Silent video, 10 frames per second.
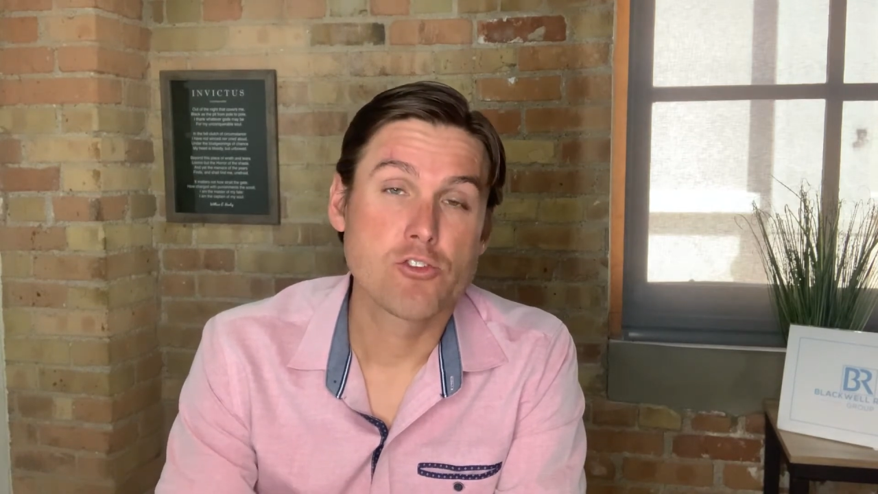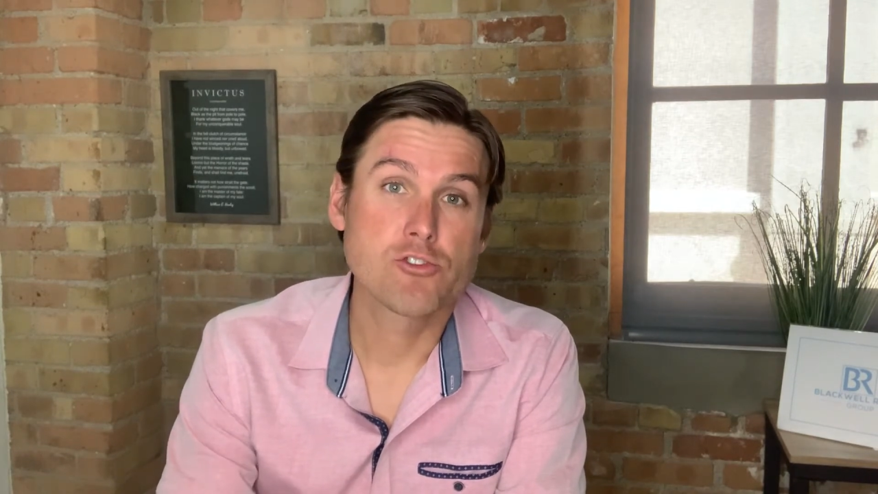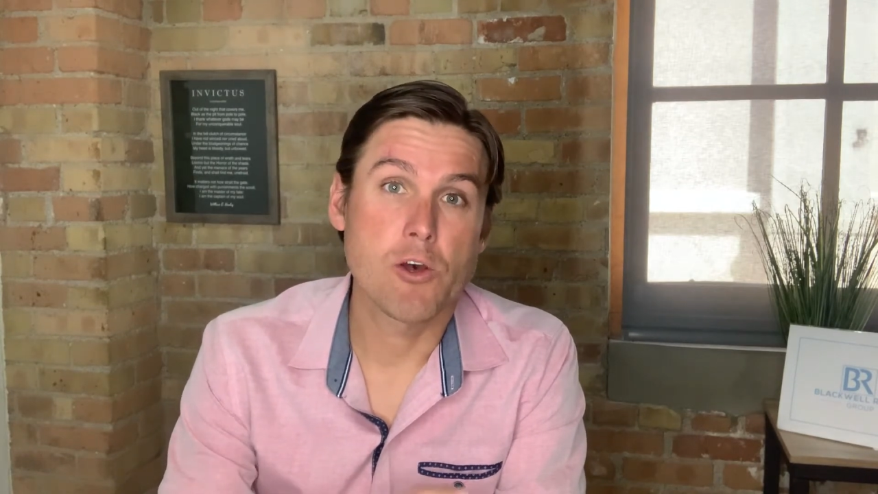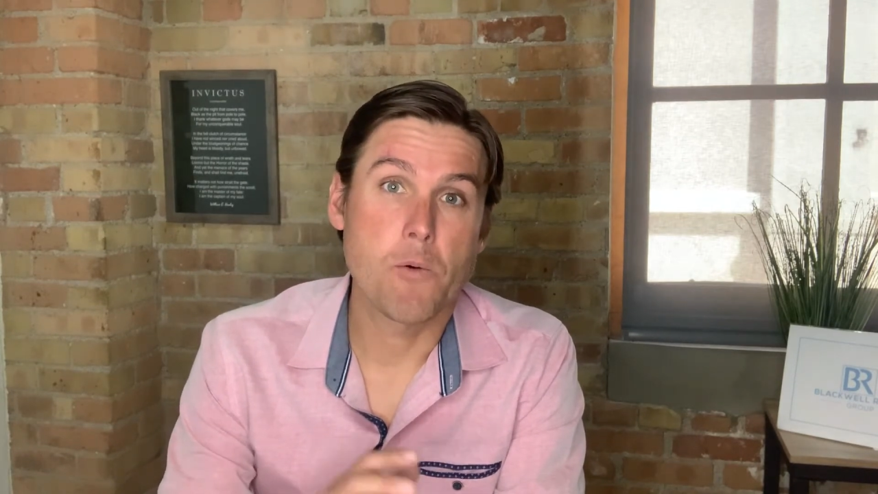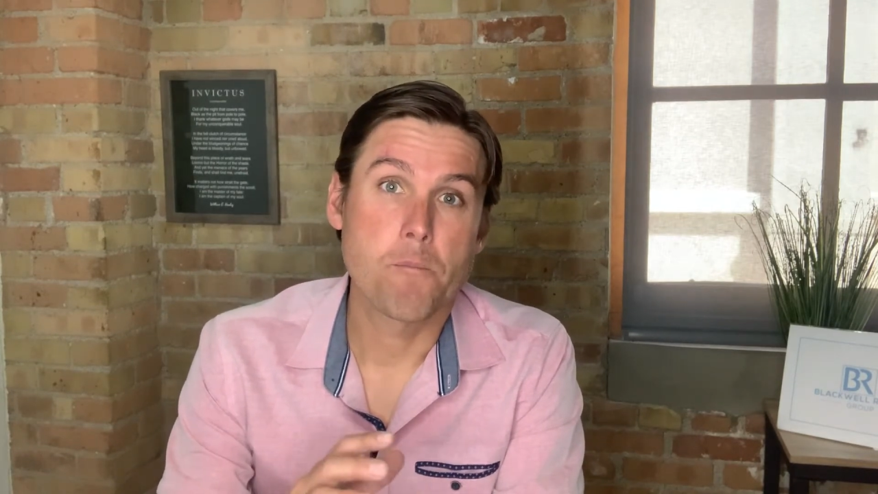
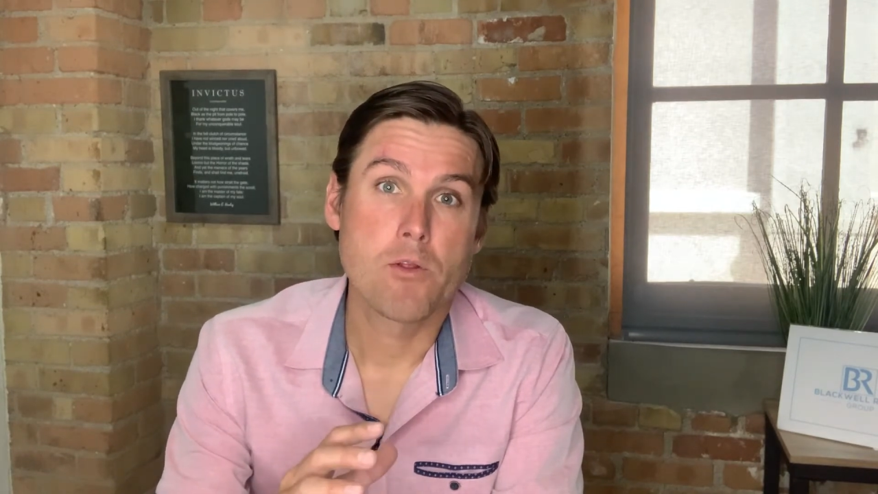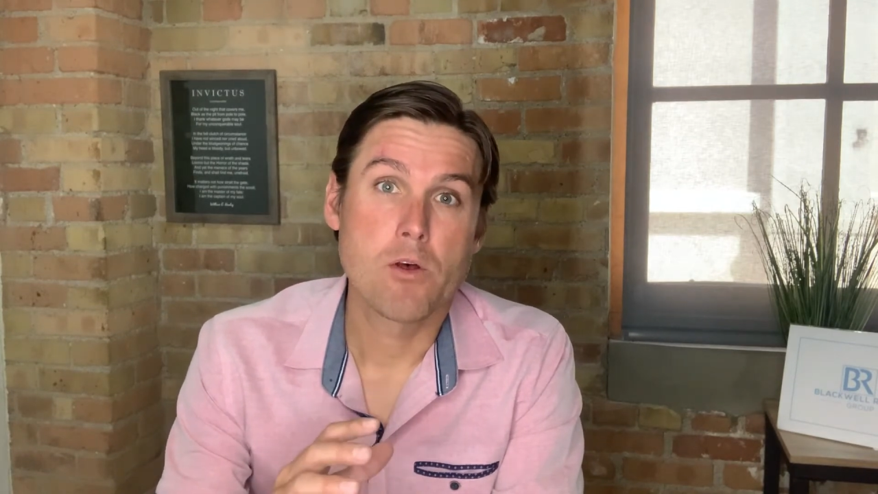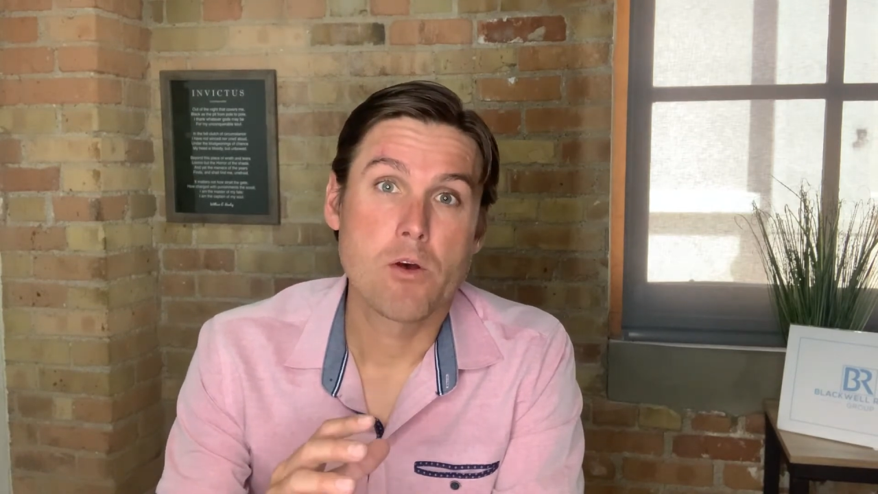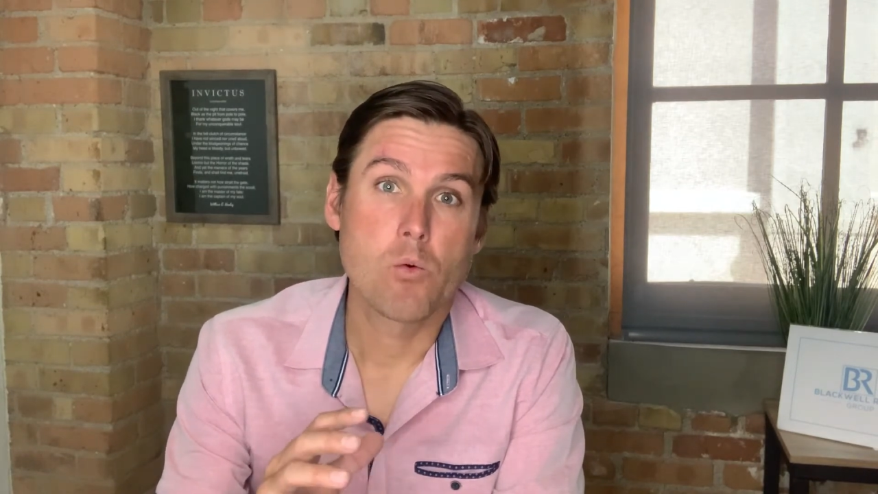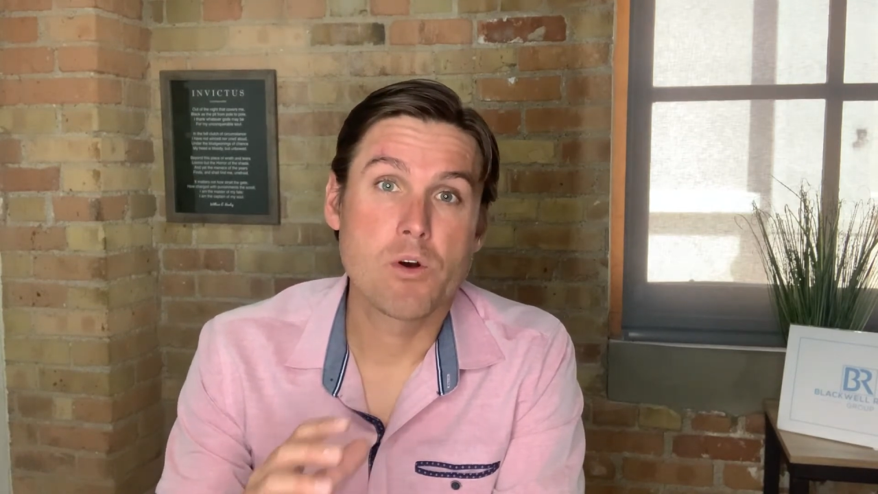So
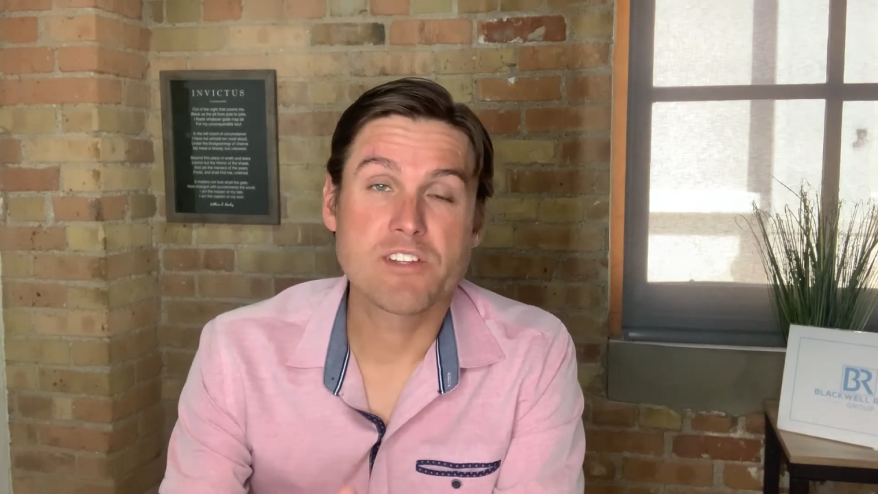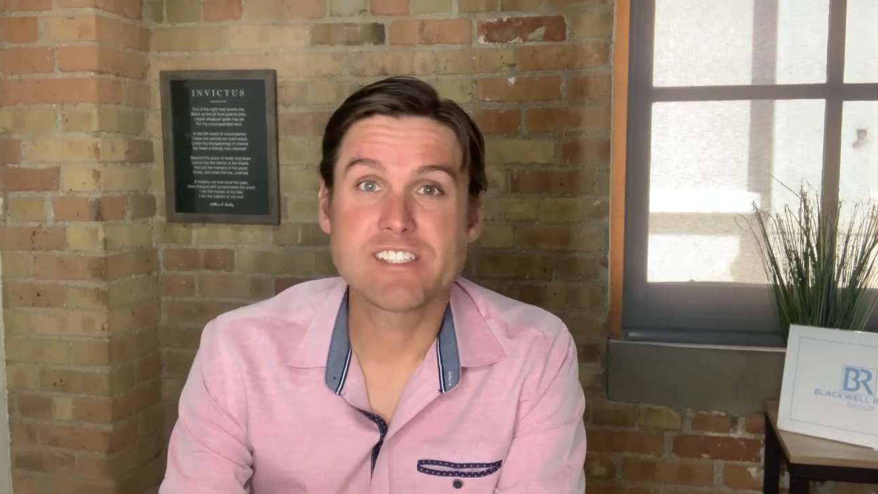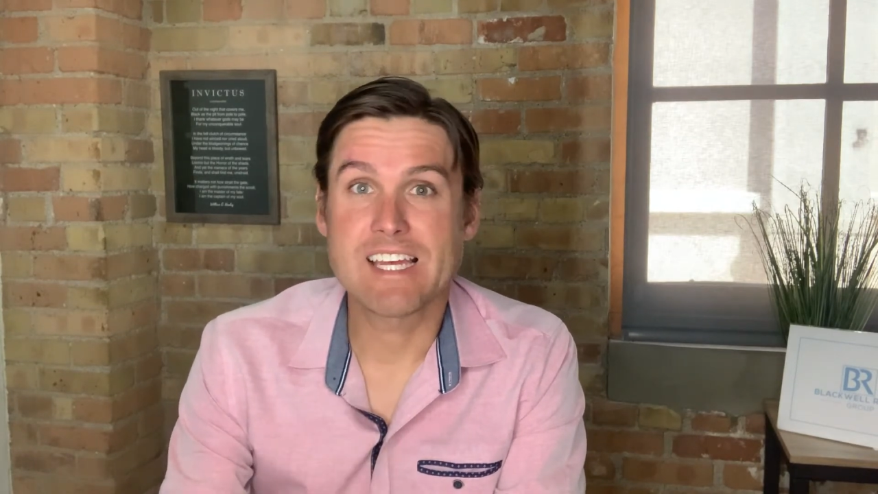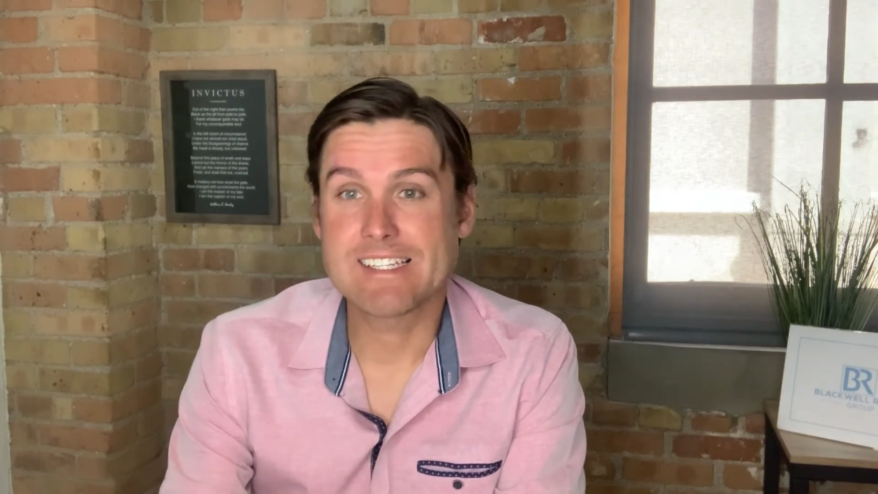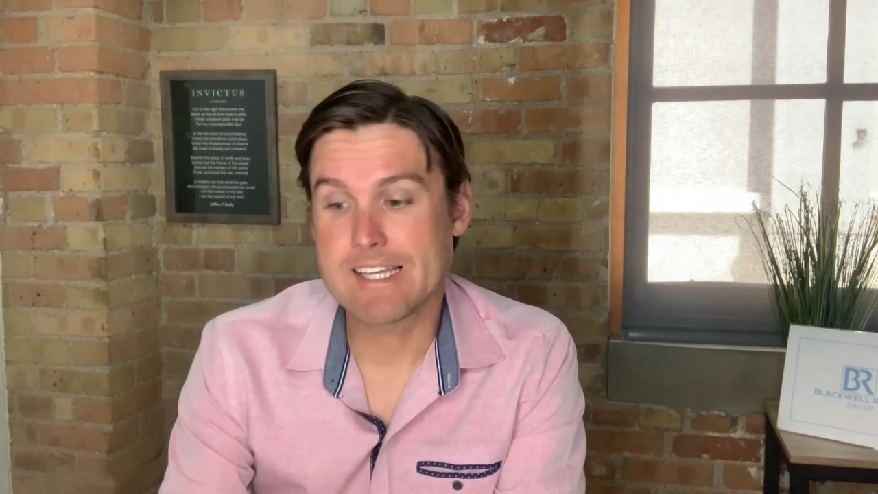what
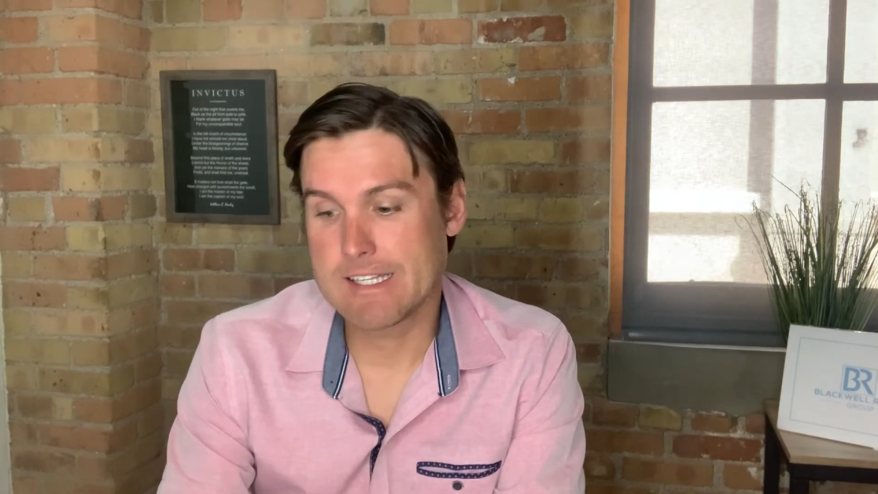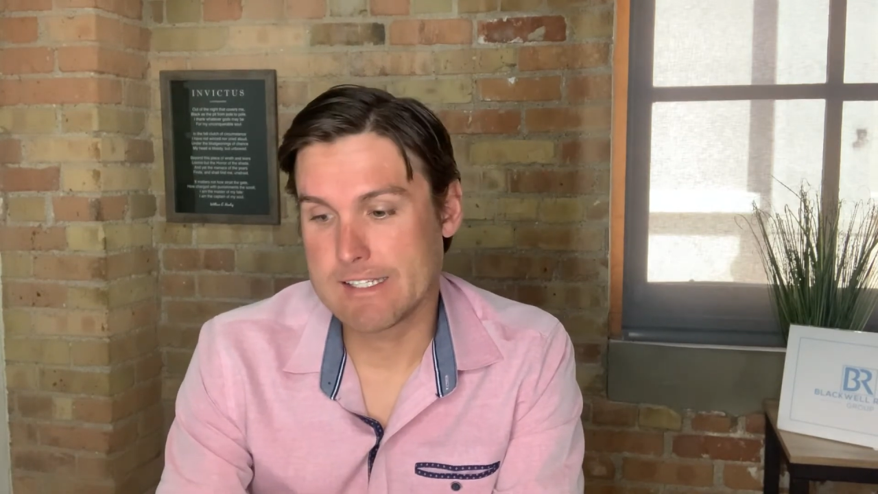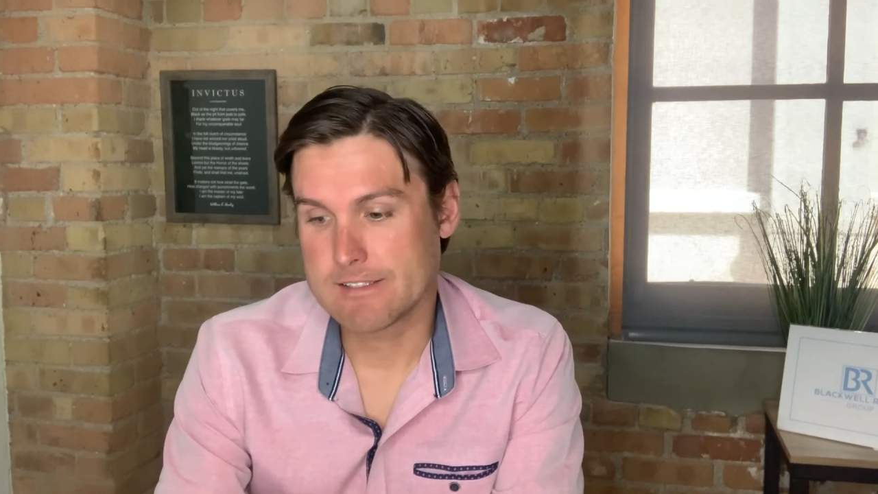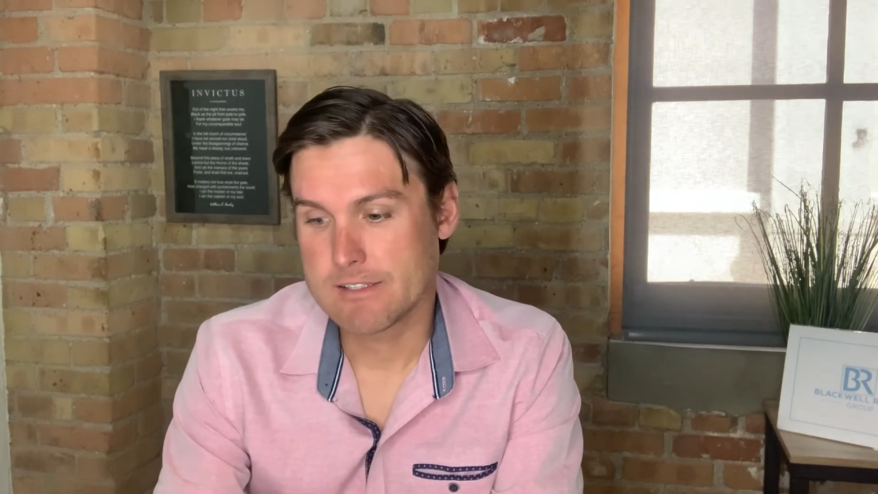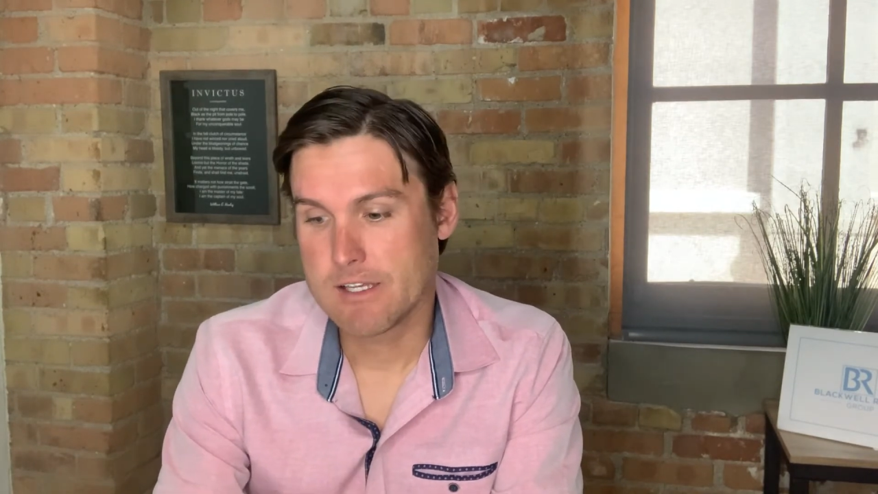does that tell
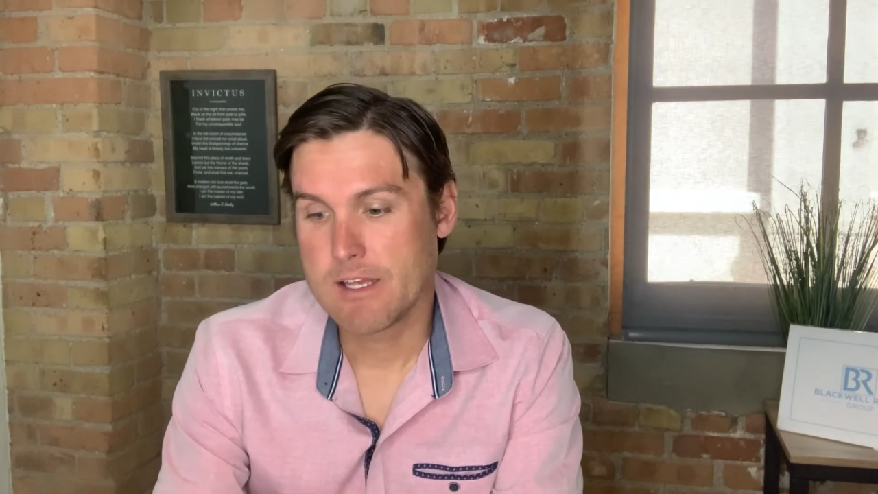us?